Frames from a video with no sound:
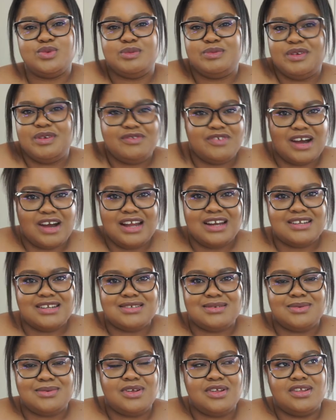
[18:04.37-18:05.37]
be fine
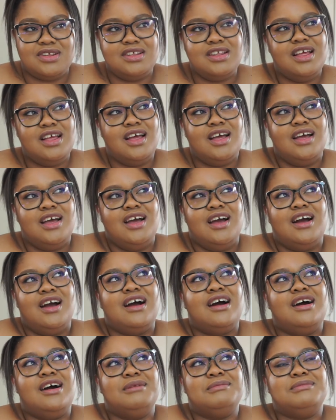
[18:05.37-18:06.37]
as well.
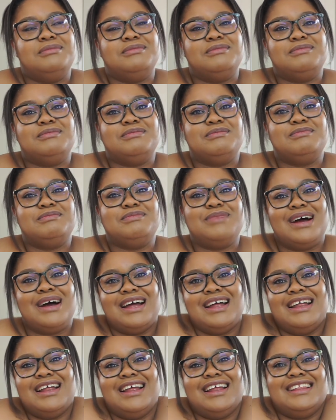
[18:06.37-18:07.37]

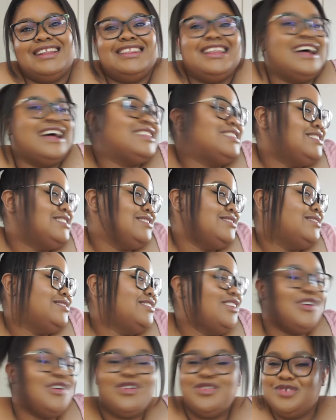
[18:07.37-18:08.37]
But that's
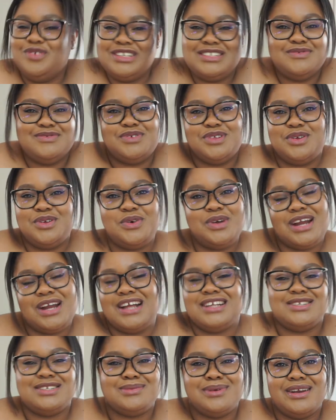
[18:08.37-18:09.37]
the whole reason for the order. I
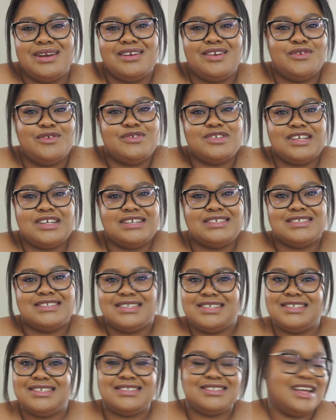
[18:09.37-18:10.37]
just wanted oversized
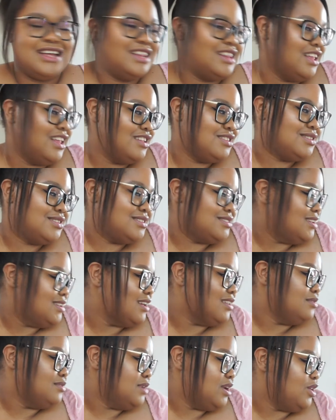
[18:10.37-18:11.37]
tees, and that's
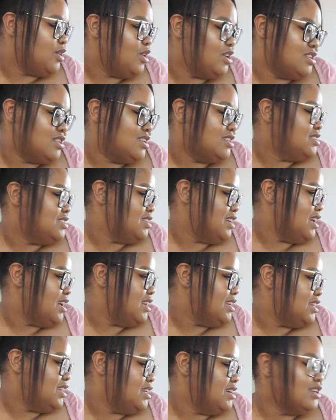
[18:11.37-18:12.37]
exactly what I got. I didn't get
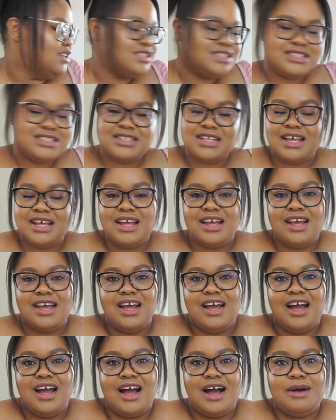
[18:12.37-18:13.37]
anything else
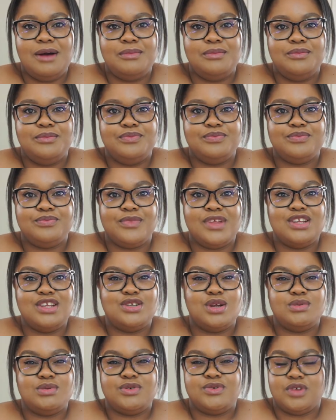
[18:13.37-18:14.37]
in
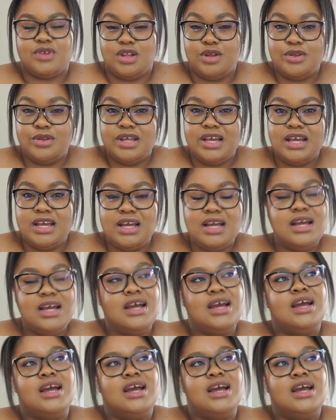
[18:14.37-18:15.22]
terms of clothing.